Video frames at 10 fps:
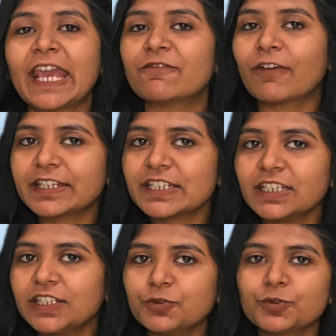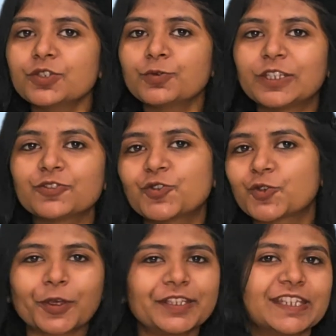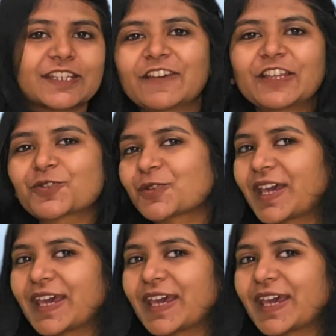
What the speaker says: inviting you to enjoy the adventure